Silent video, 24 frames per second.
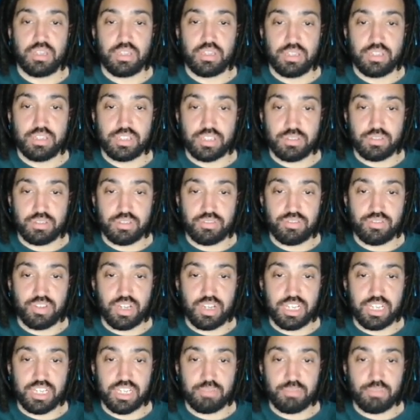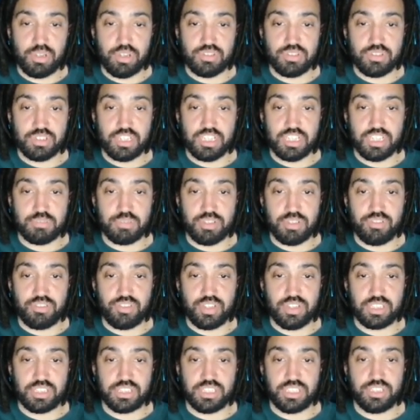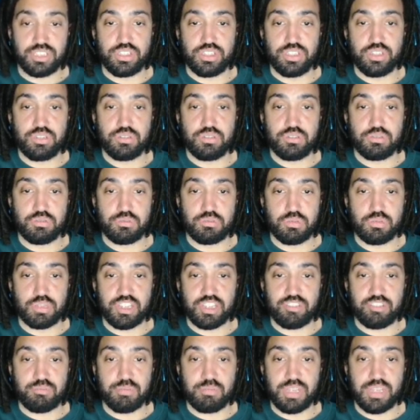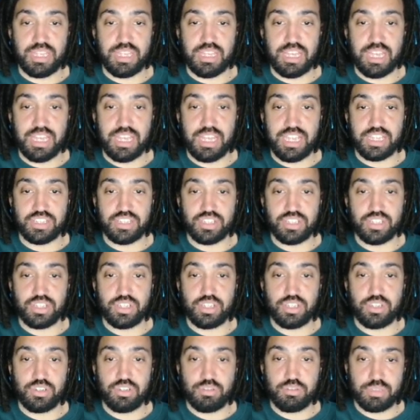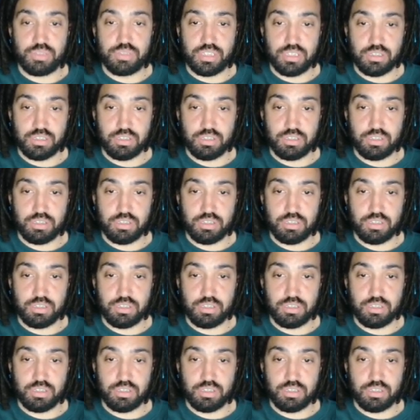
So dividing both sides by 32 will give me h cubed.